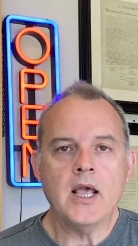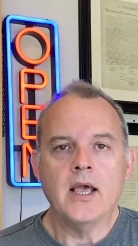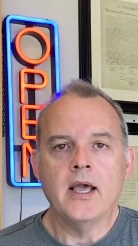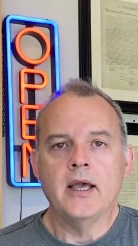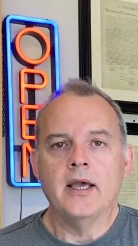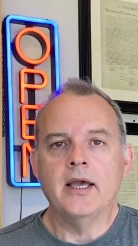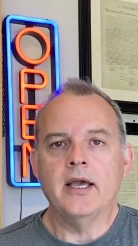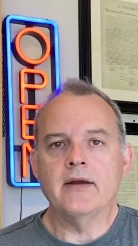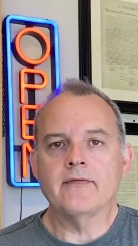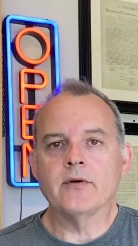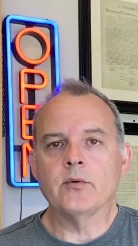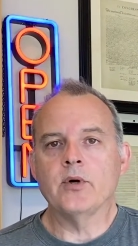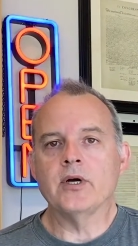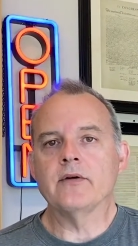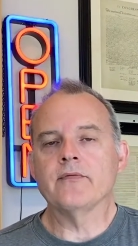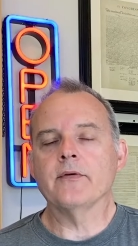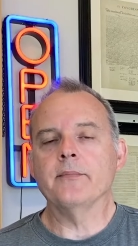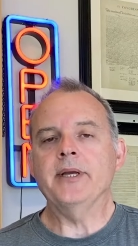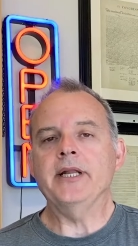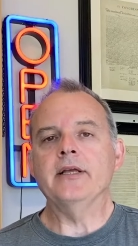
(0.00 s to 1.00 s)
Hey
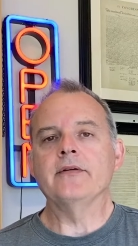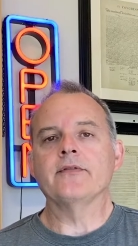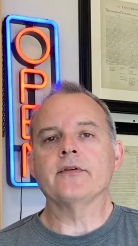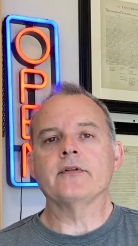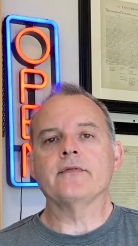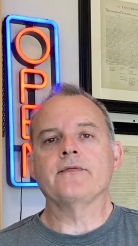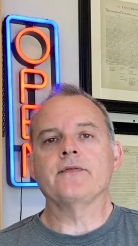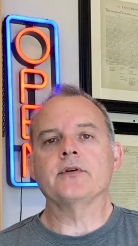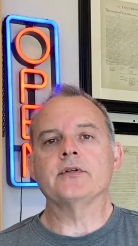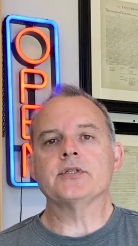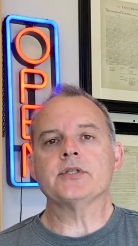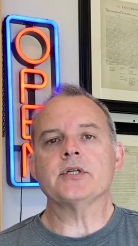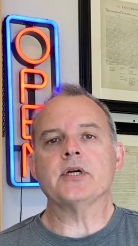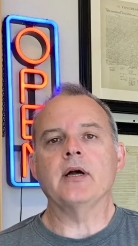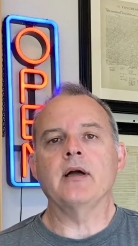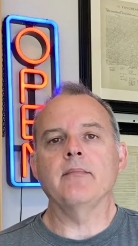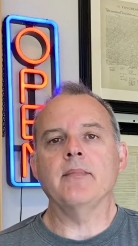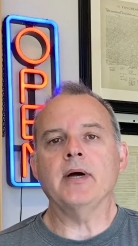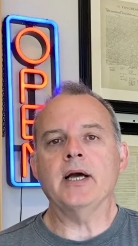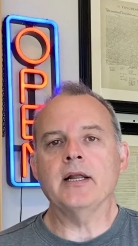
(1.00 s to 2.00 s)
everyone, if we're meeting for the first
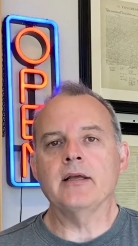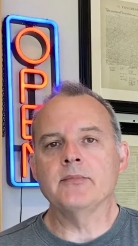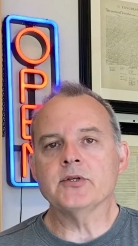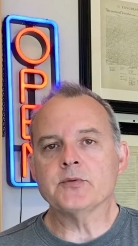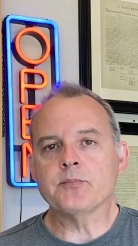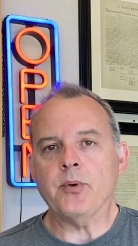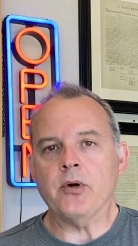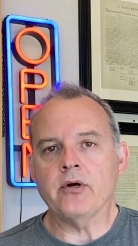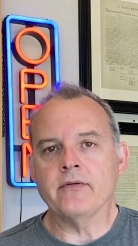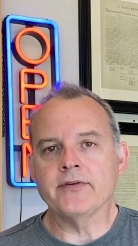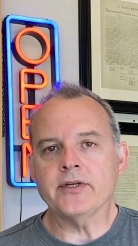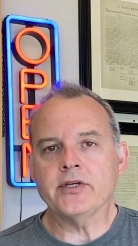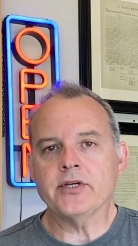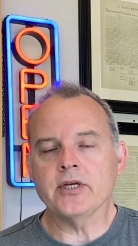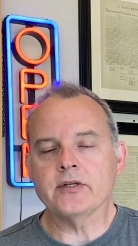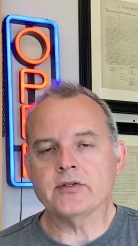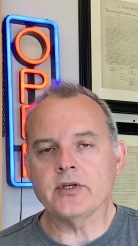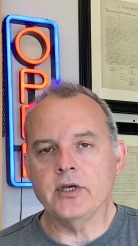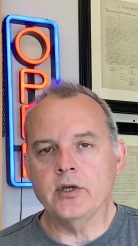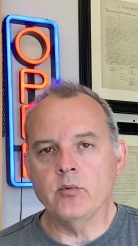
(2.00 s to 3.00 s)
time, my name is
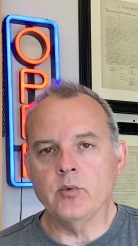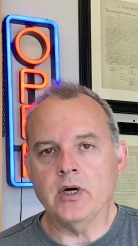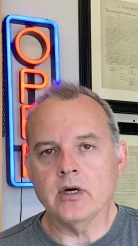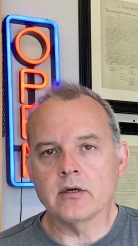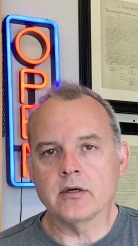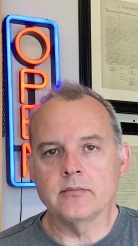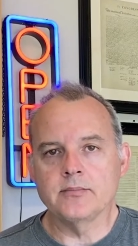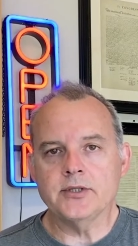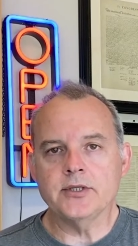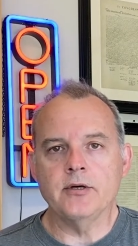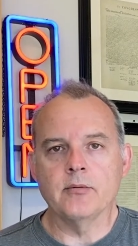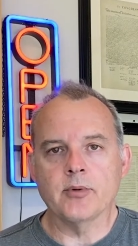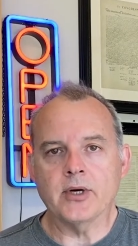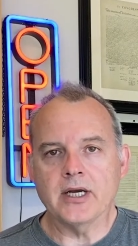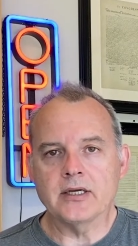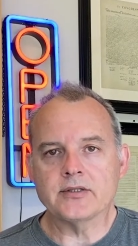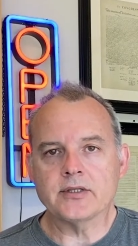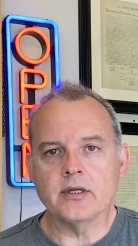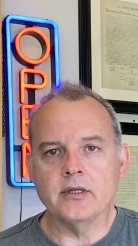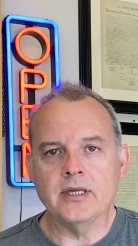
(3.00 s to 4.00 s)
Vojchehoske and welcome to
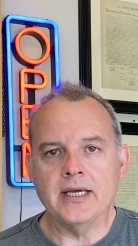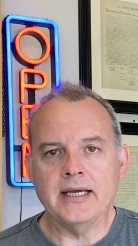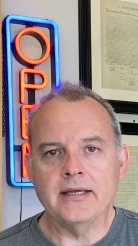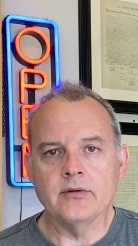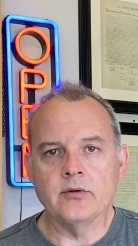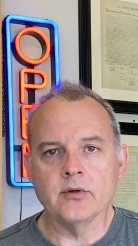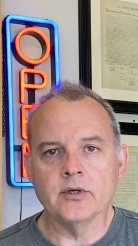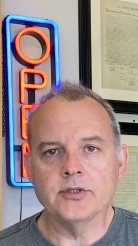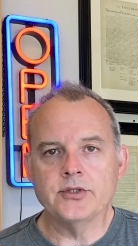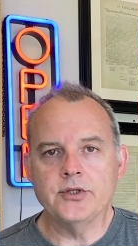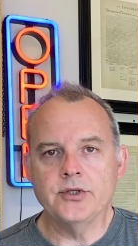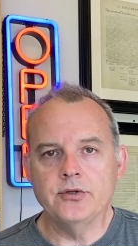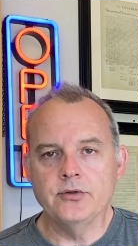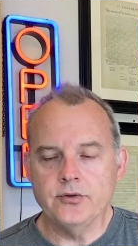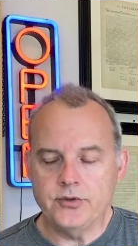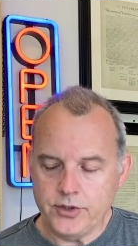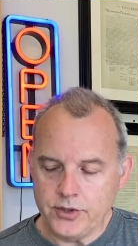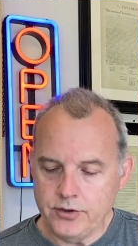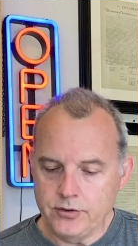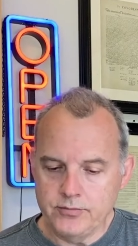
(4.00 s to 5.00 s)
Nebraska Landlords
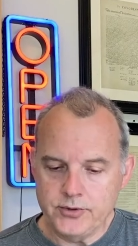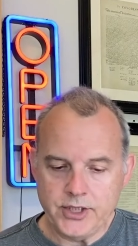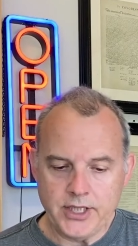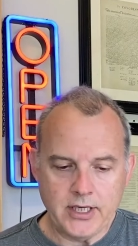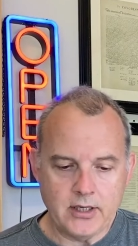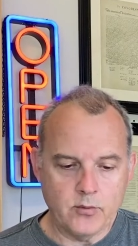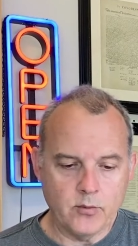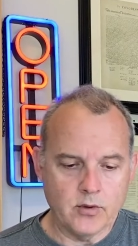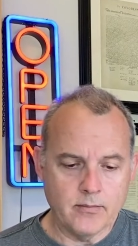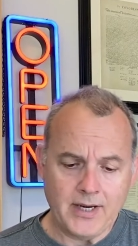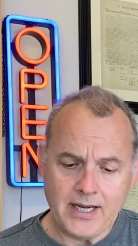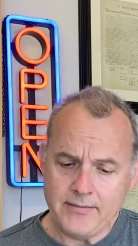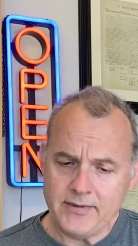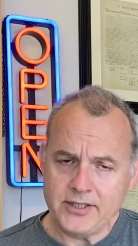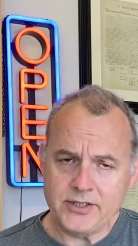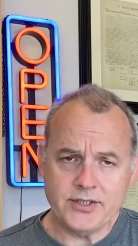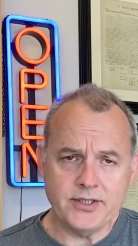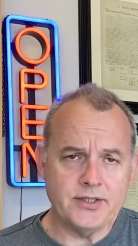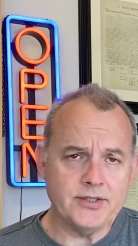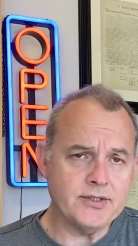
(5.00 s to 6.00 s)
YouTube channel, where my
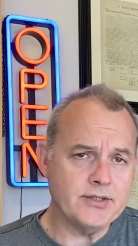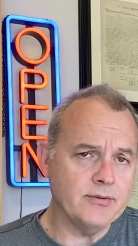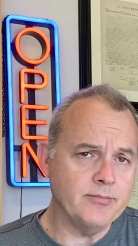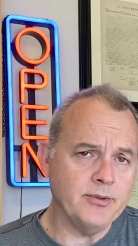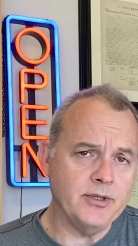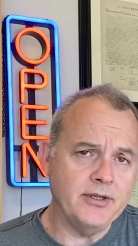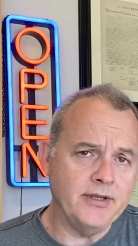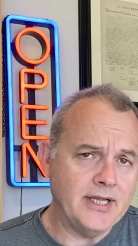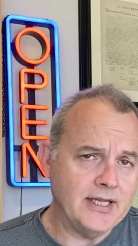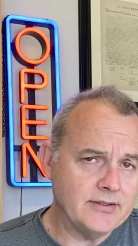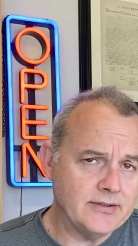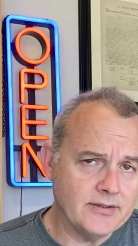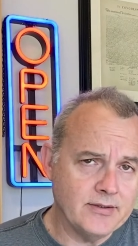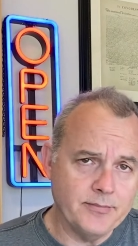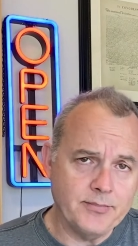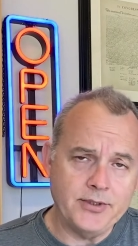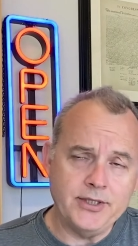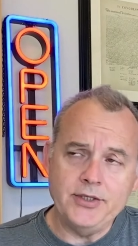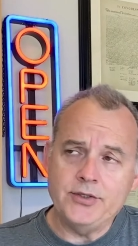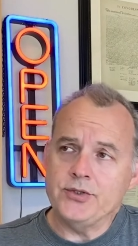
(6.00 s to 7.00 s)
mission is simple, and that's
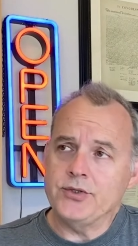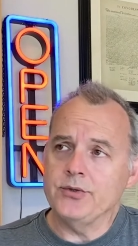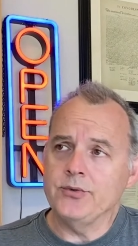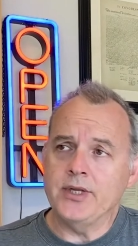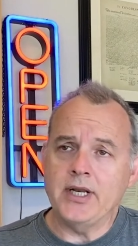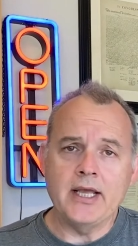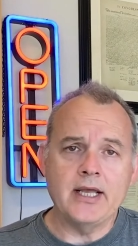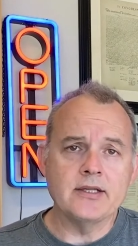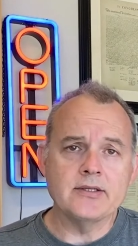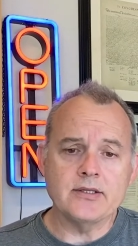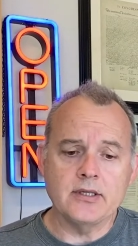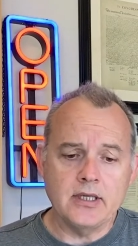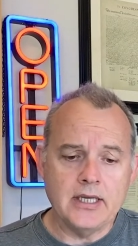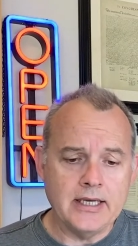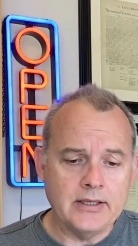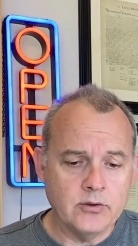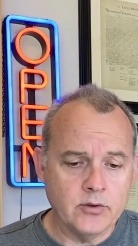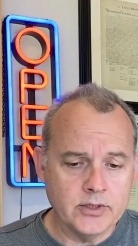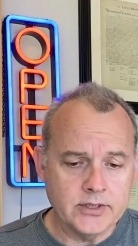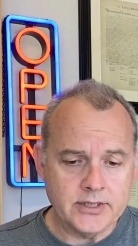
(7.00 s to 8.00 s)
simply to enhance the
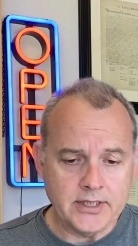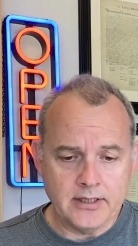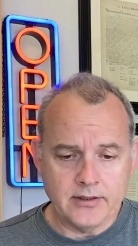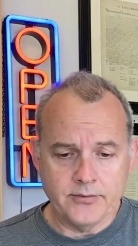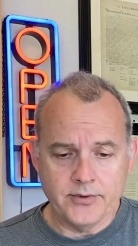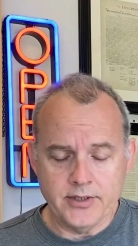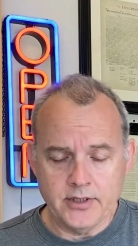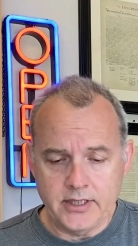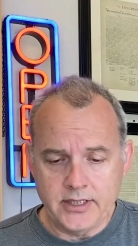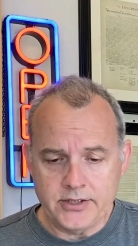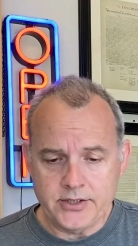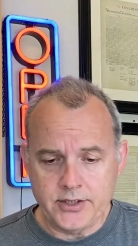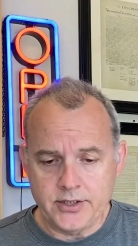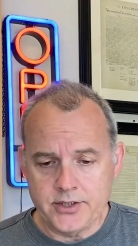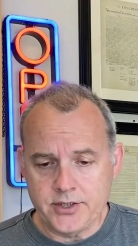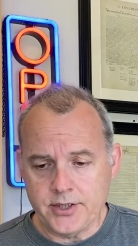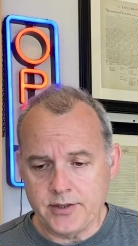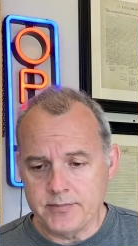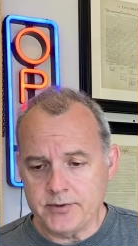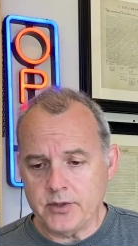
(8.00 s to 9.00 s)
landlord-tenant
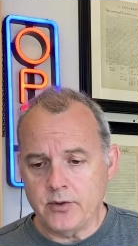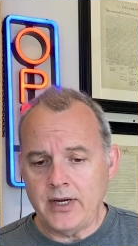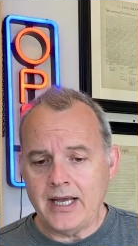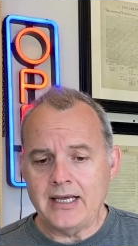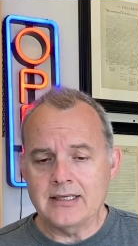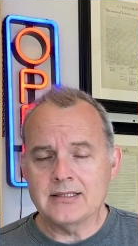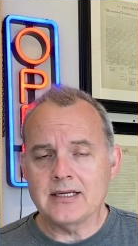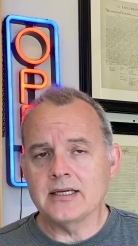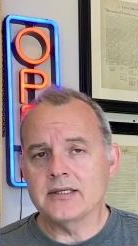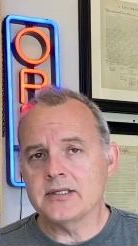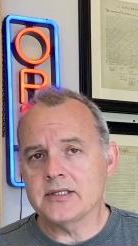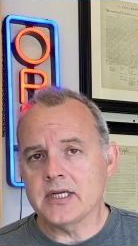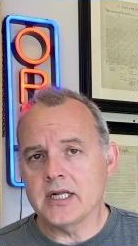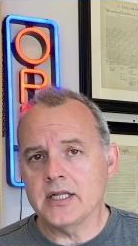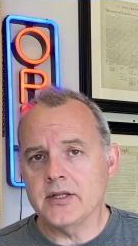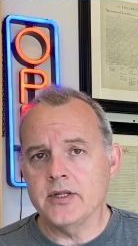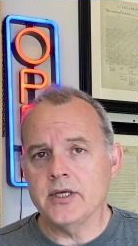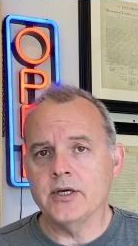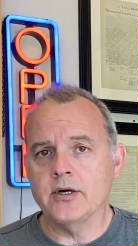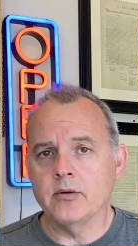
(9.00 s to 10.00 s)
relationship. So as I said
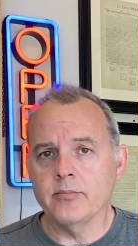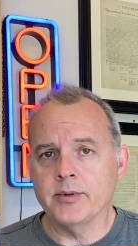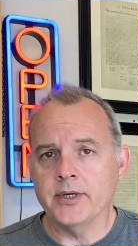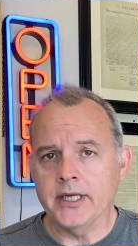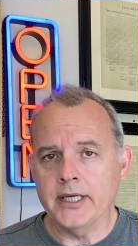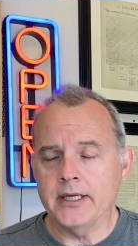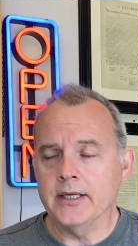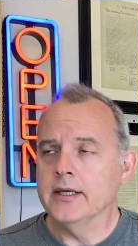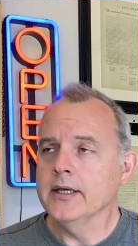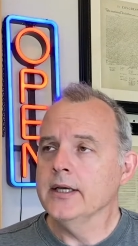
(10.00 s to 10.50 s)
in the opening,